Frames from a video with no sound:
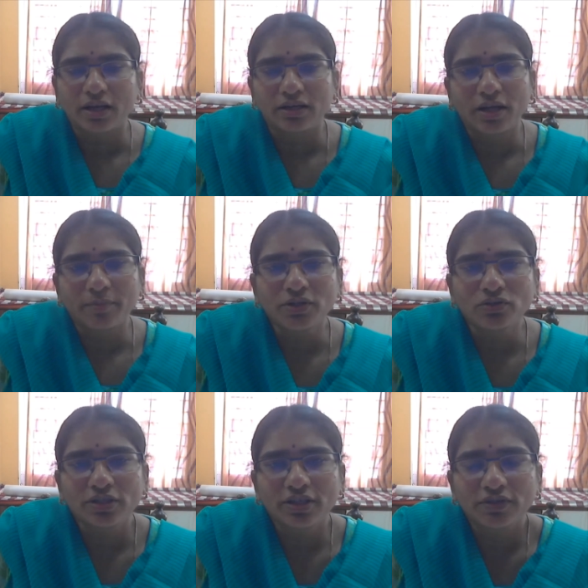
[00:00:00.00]
Coming to
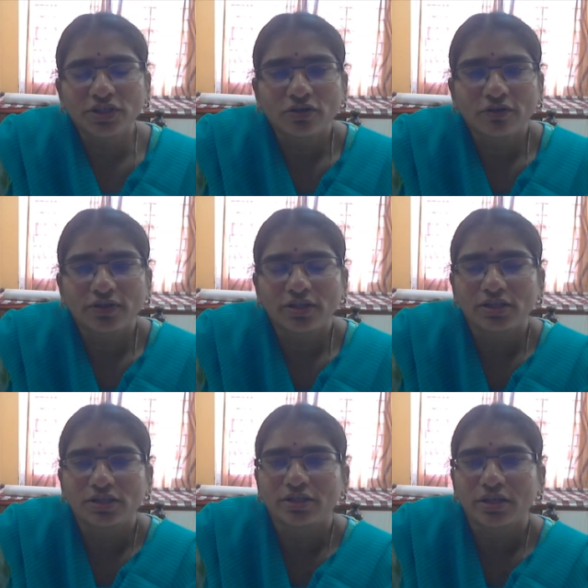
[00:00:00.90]
the division of
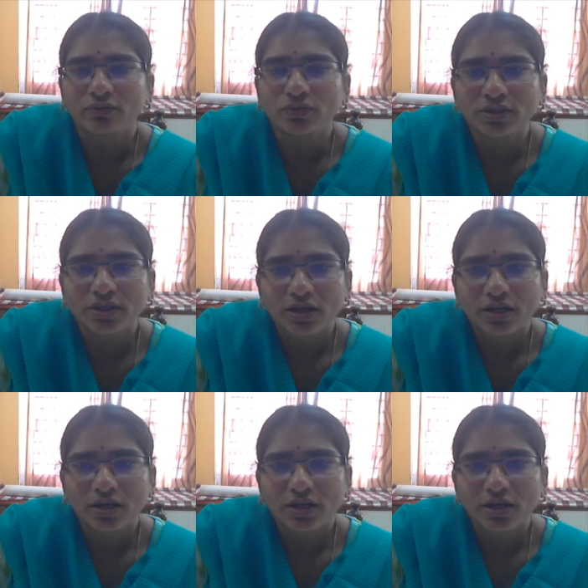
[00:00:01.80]
English sounds,